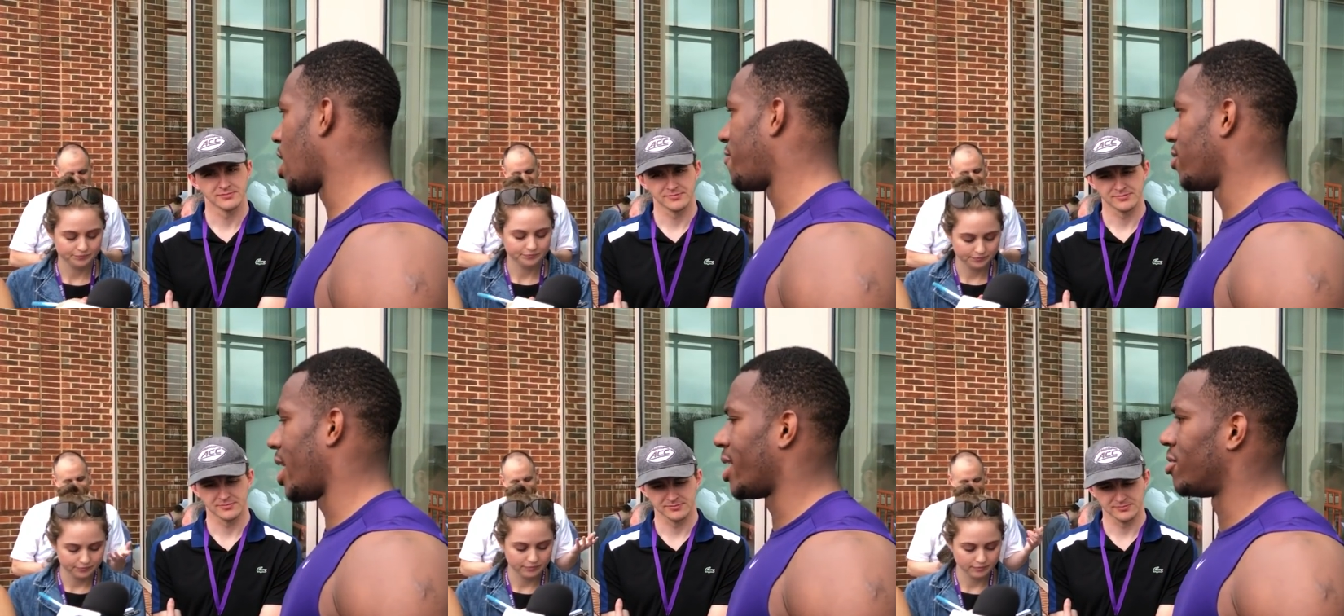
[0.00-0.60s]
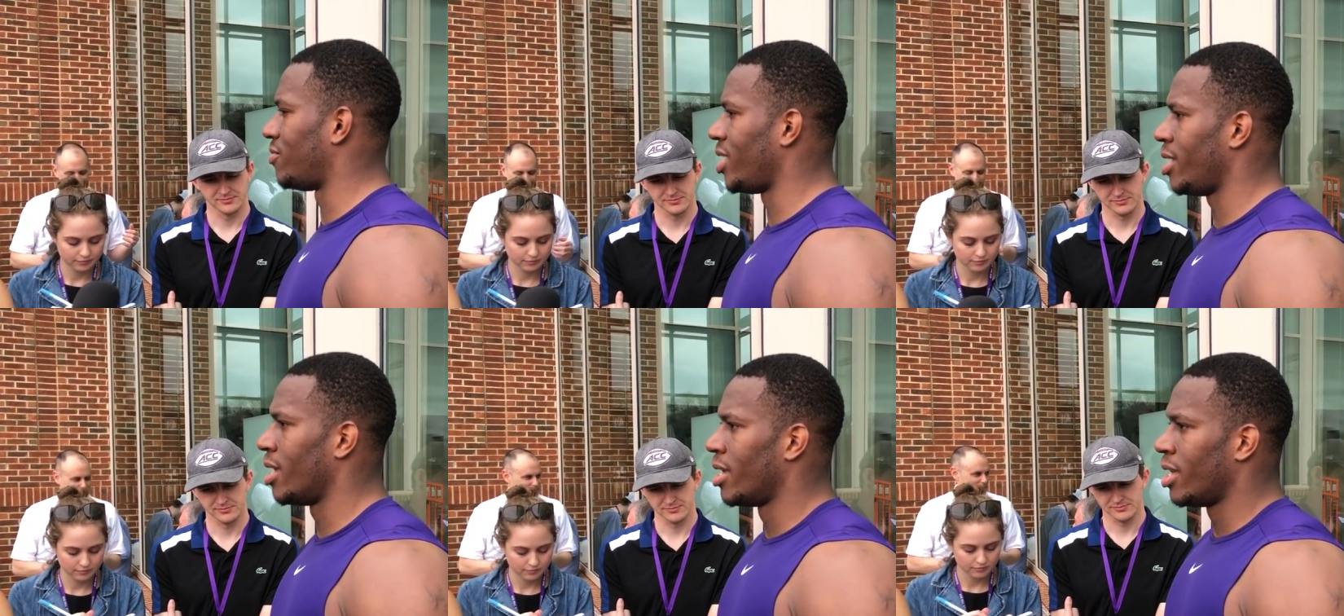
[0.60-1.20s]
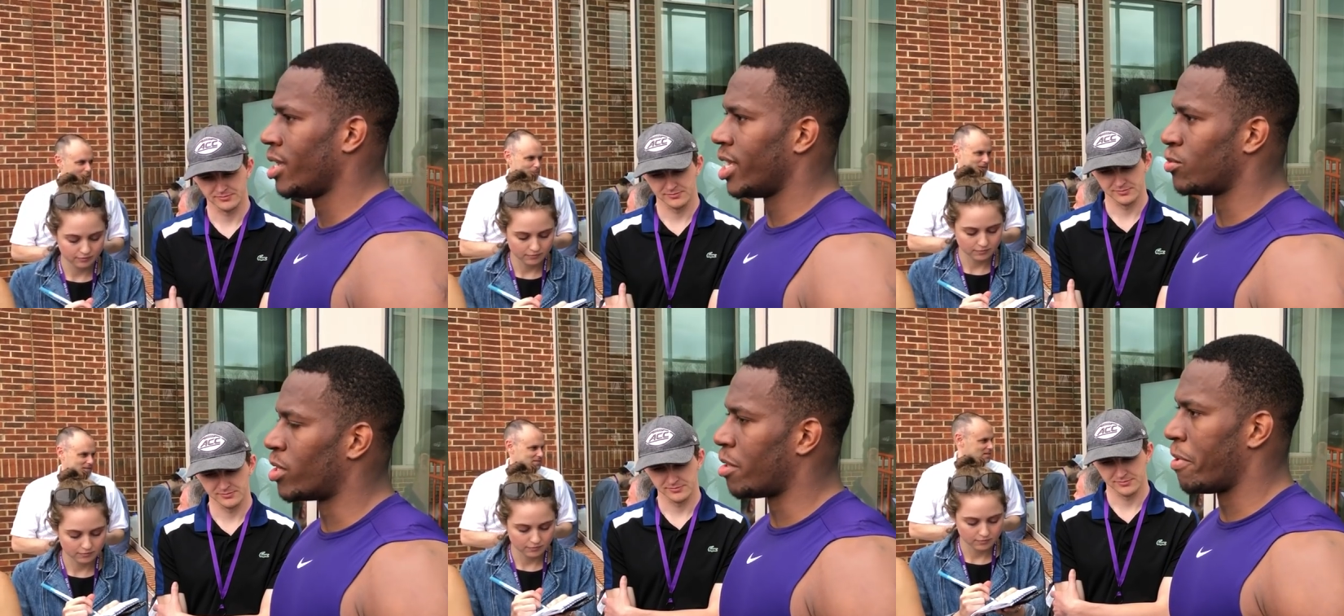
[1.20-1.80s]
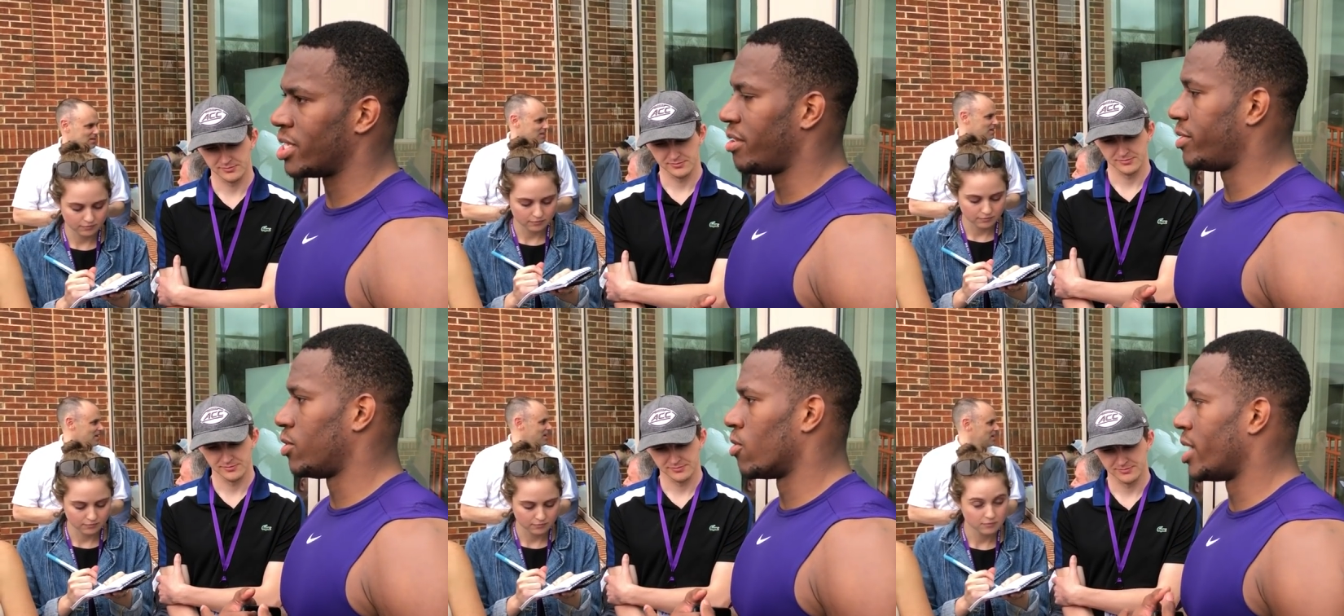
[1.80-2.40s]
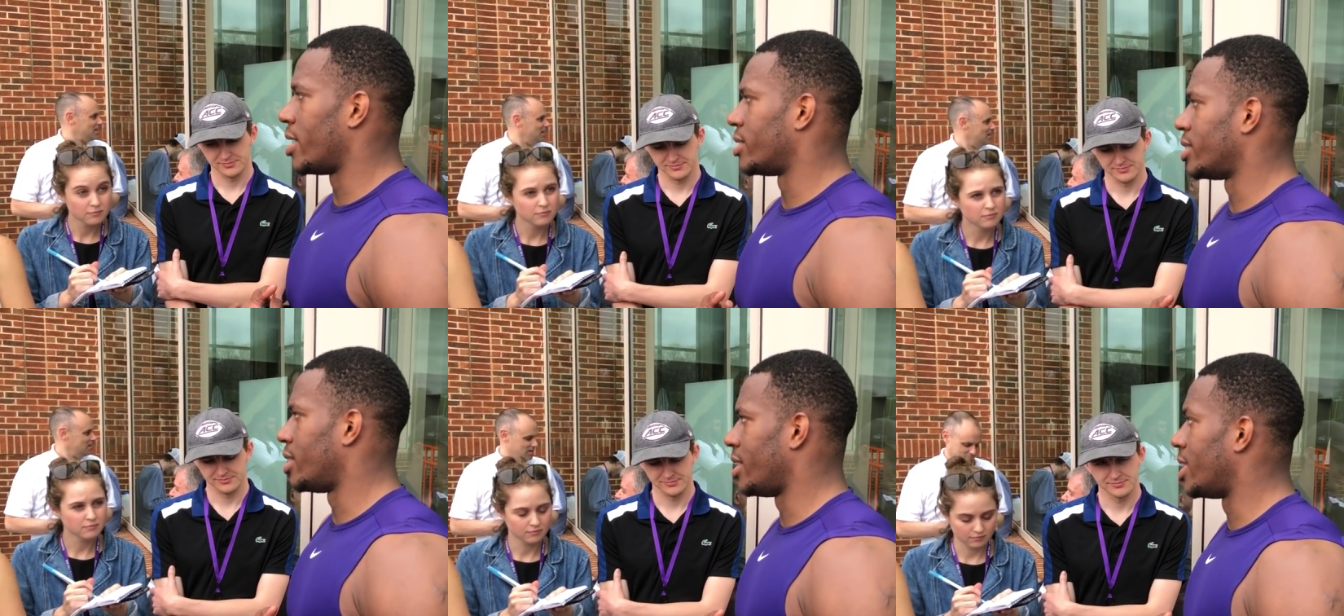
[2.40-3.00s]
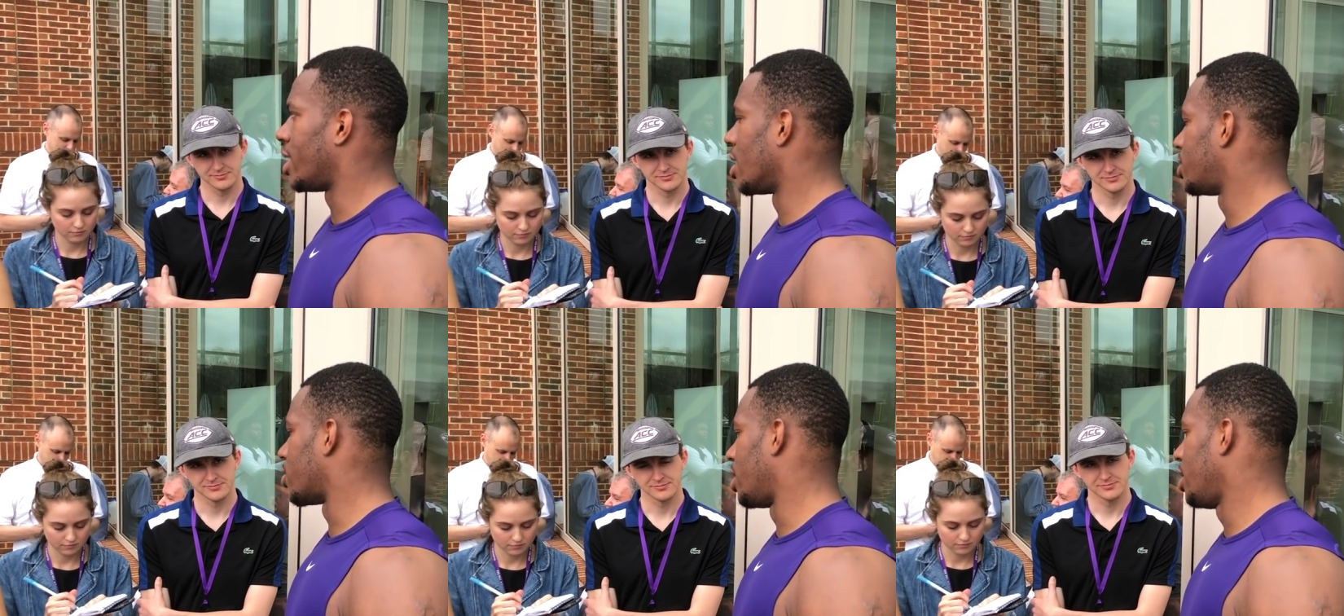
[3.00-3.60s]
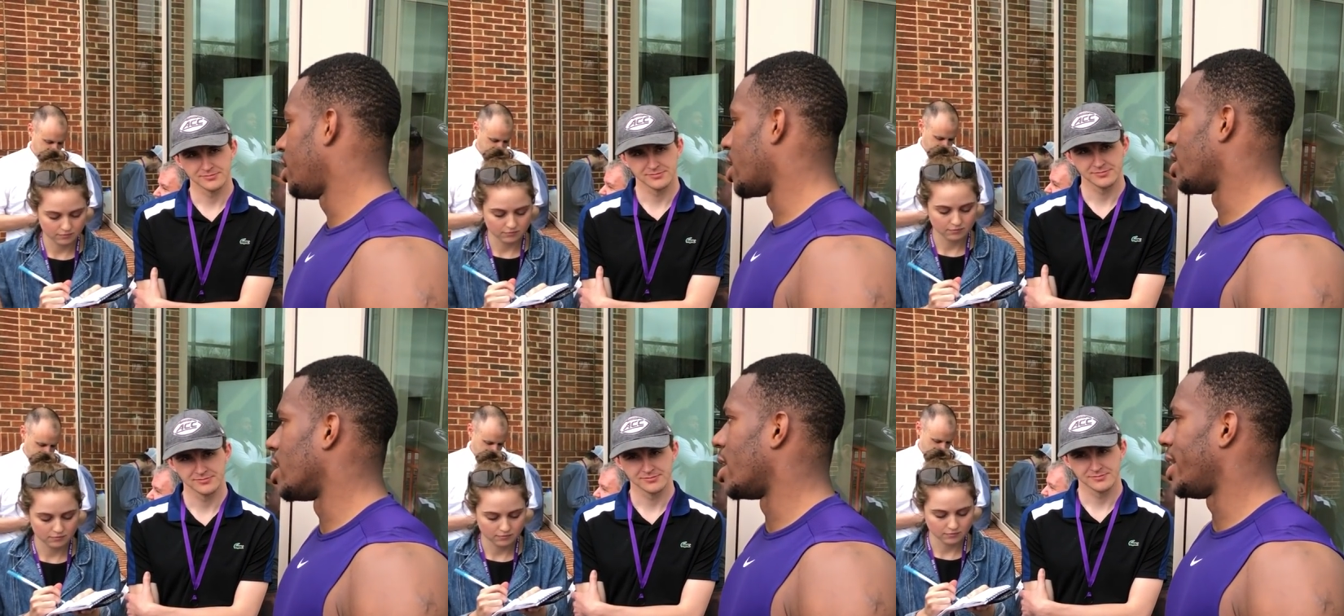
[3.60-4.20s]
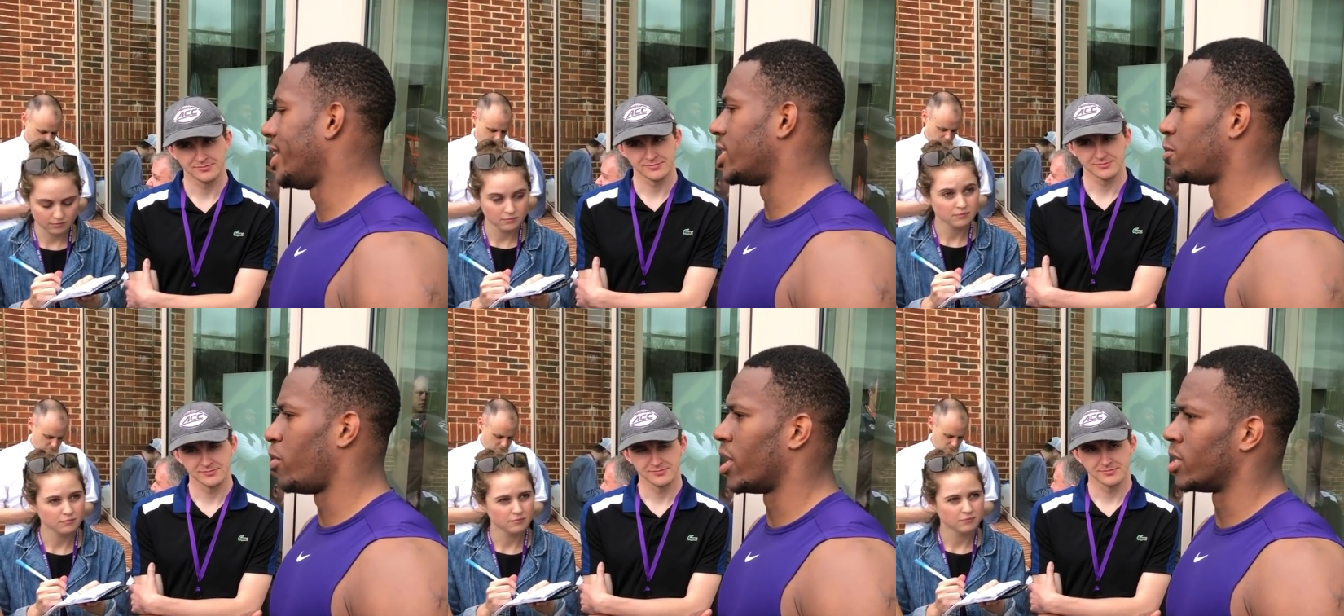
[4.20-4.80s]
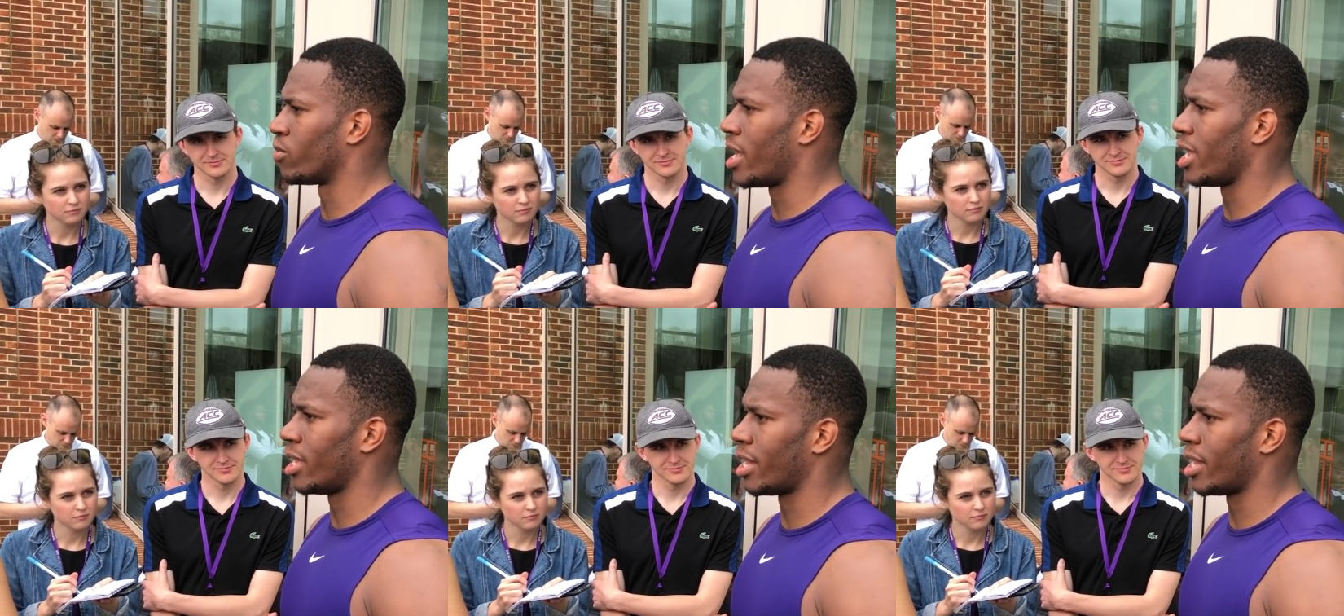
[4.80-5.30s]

Speaker 1: I feel like Coach B is one of the best defensive coordinators in, in the country, and uh, he gets his players ready.